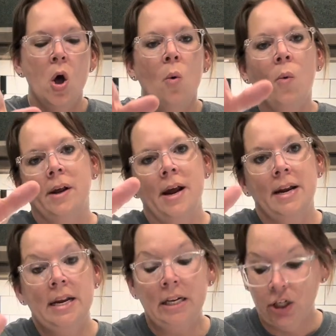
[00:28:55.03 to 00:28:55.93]
what I
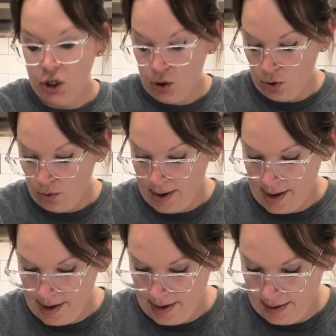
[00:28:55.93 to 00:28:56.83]
need to do
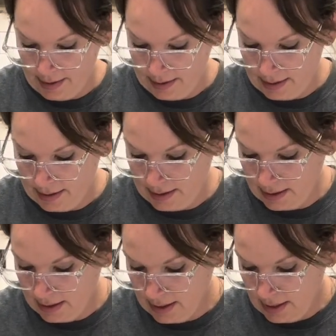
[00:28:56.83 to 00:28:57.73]
is
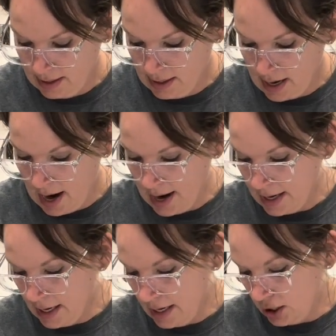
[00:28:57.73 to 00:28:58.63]
I
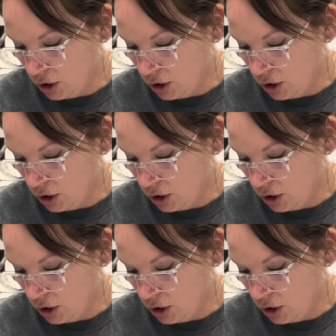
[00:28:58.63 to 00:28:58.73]
need